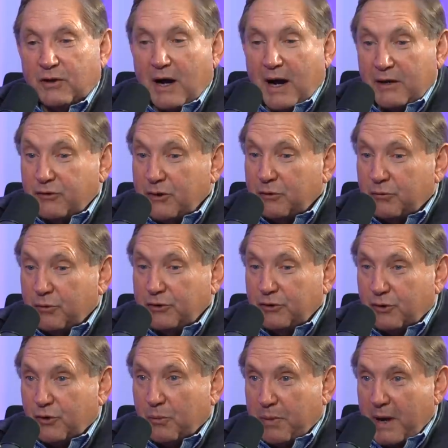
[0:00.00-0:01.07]
I think when
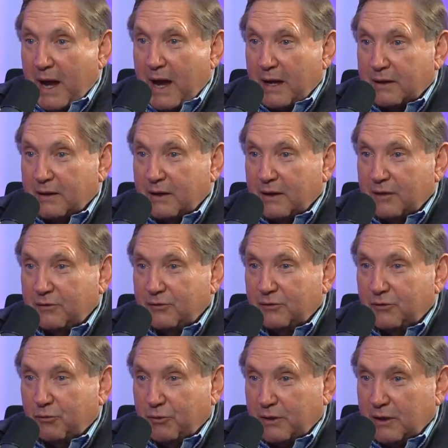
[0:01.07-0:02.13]
you go back
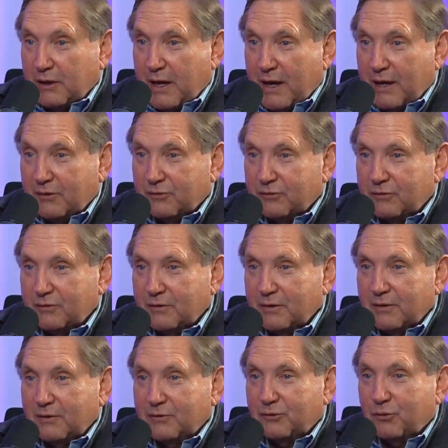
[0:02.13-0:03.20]
and you realize,
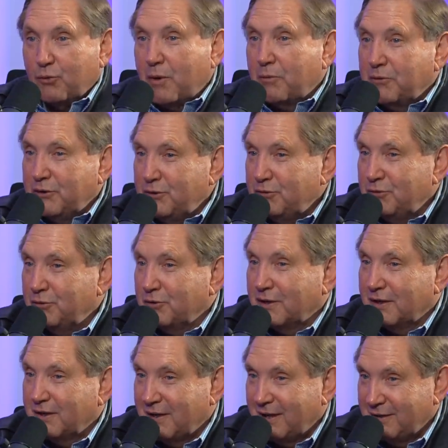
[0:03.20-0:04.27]
so what were you
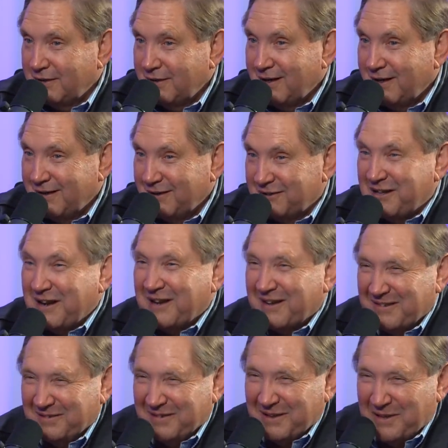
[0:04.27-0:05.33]
doing in
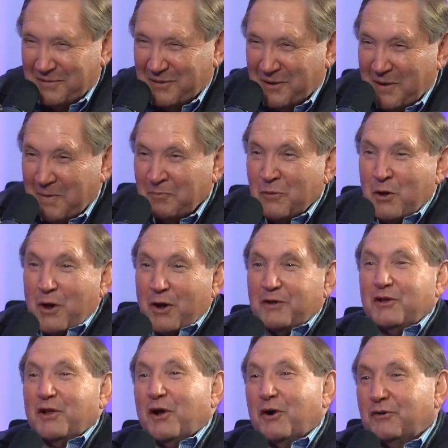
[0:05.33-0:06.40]

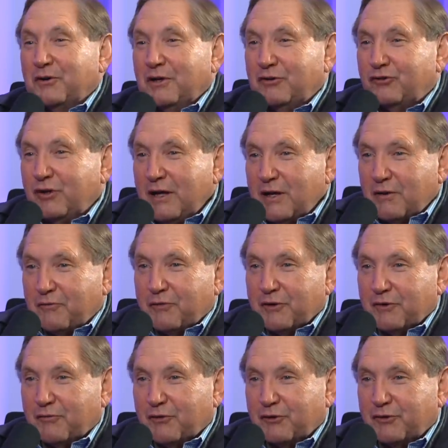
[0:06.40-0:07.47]
1980s? Seeing it for
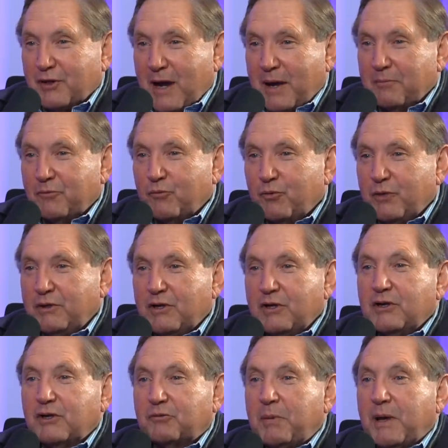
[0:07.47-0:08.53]
the first time, we
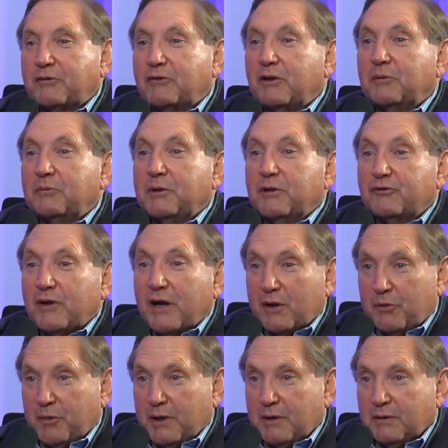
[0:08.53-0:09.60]
didn't expect there to be a
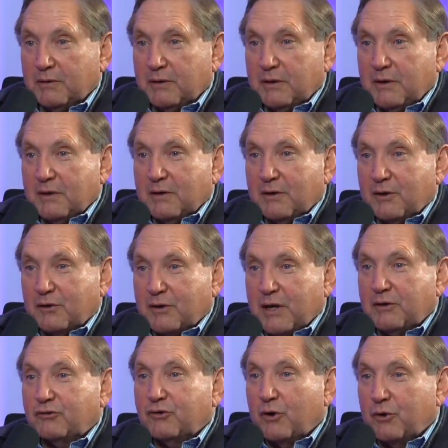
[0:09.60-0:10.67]
second one.
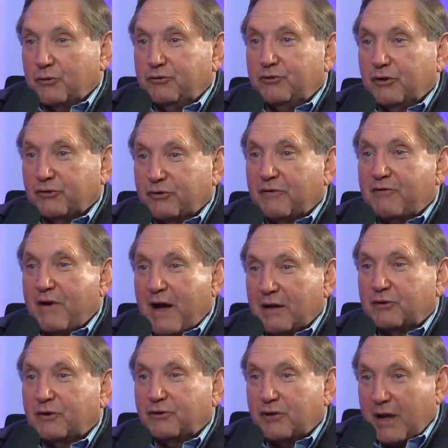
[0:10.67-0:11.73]
Okay, so just the
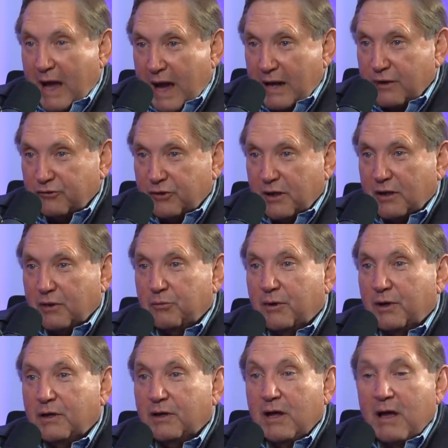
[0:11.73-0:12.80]
fact that they had a second
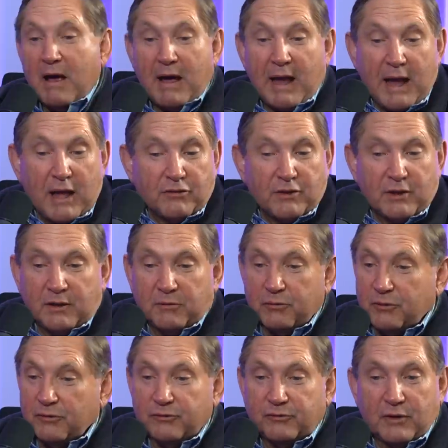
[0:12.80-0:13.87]
one and that it
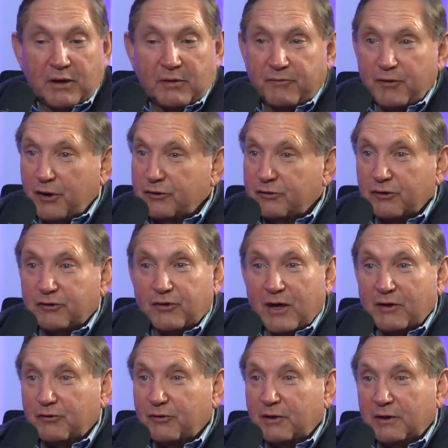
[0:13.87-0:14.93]
was very
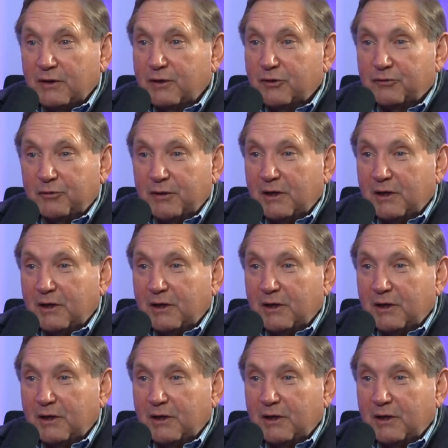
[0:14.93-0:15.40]
successful is